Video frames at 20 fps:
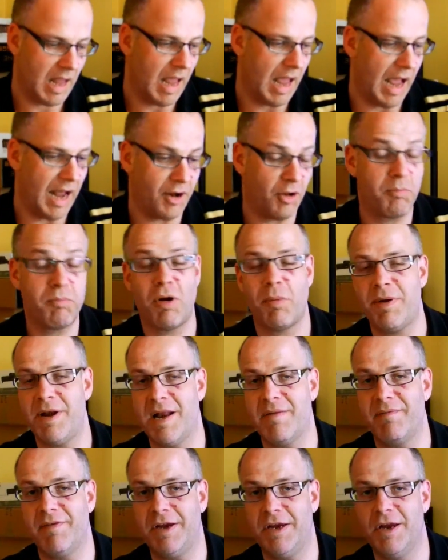and I'll probably
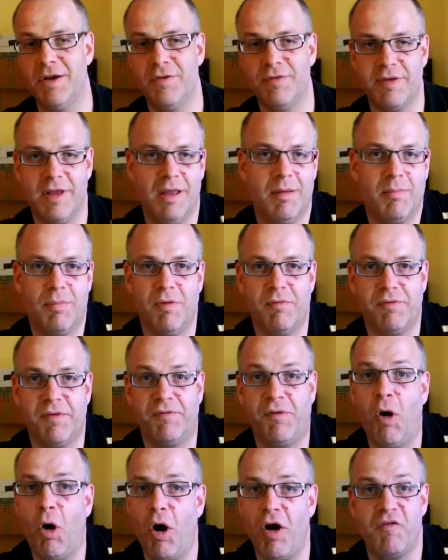never use it, but for
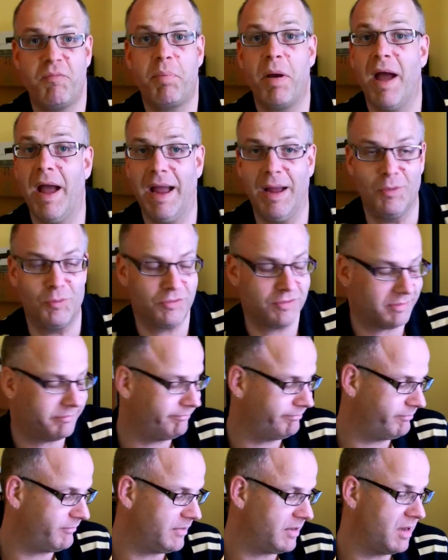£5
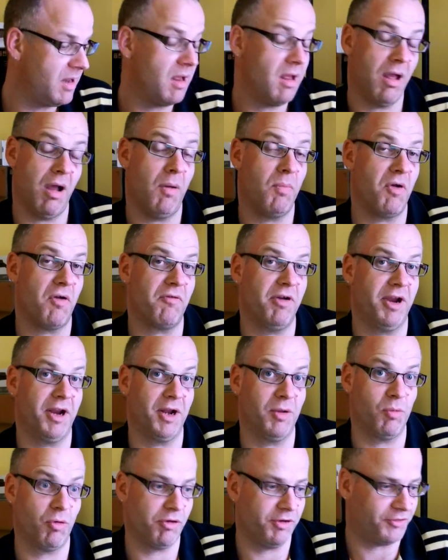I'm not really going
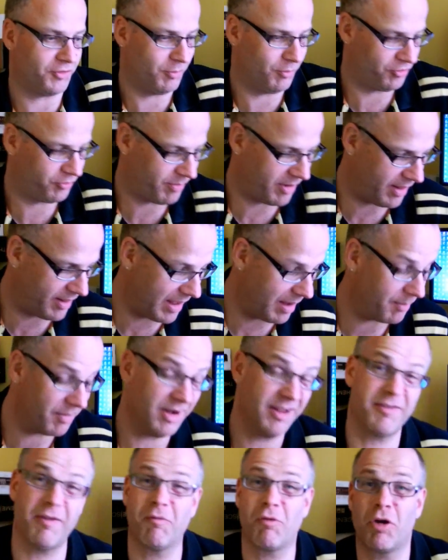to worry too much about that. But at
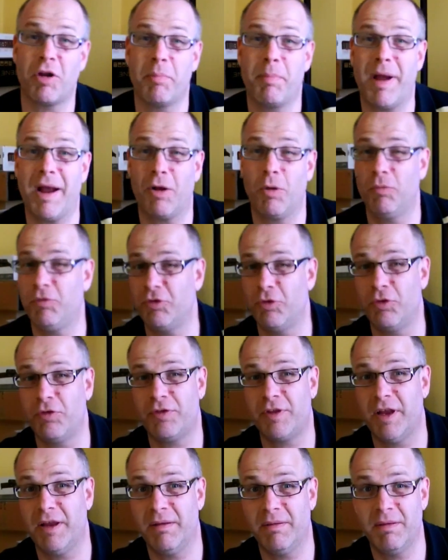least I've got a backup
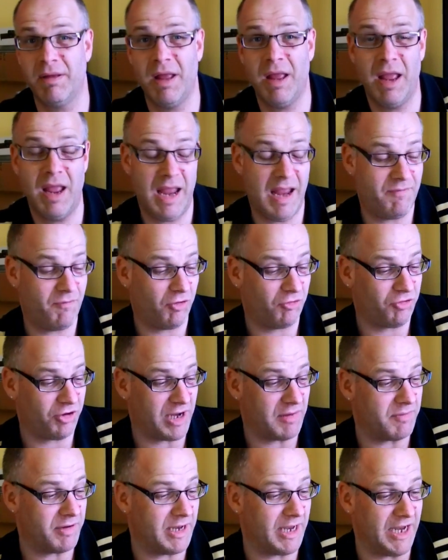joystick if I should
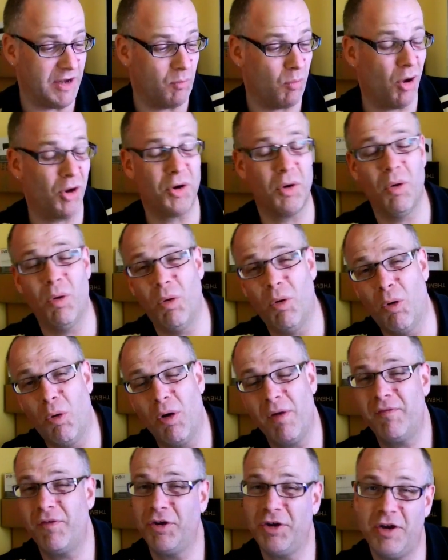ever need one, or
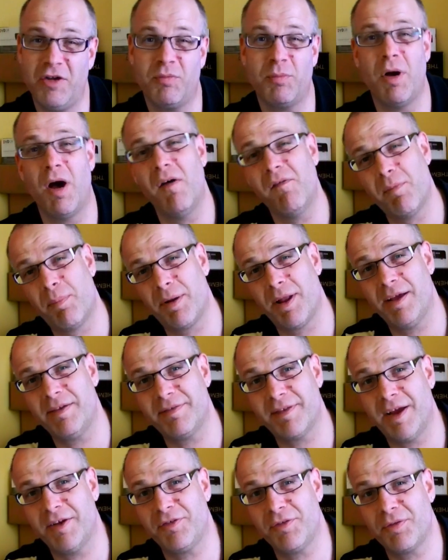if I use my other
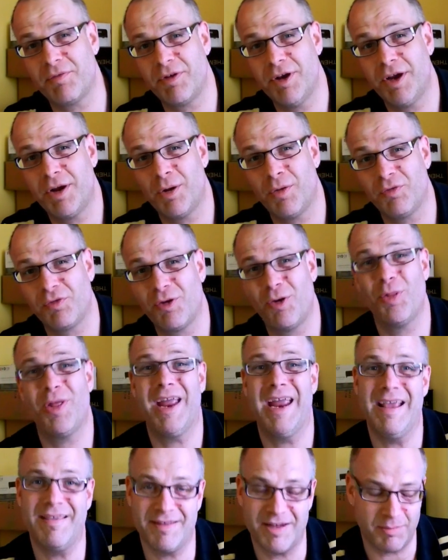PlayStation 3 console that
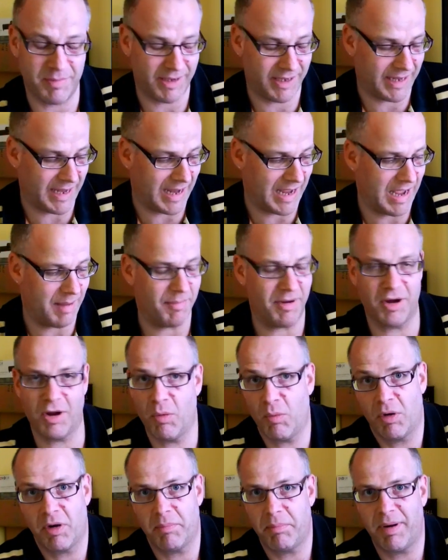isn't in the cab and I
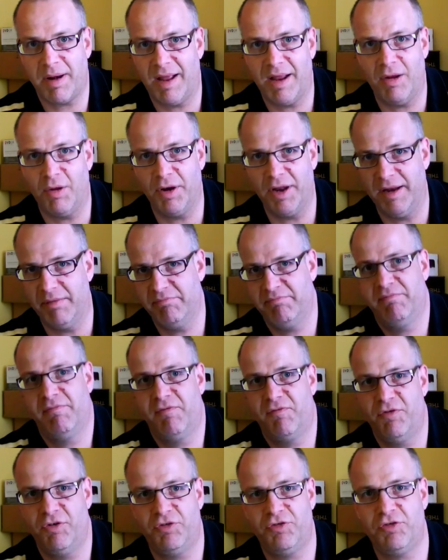want to play on it
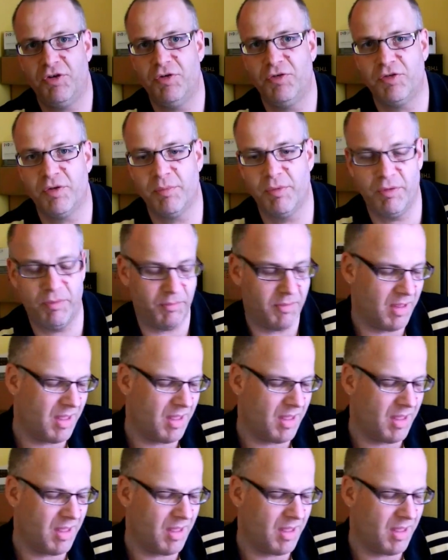for a shoot 'em up.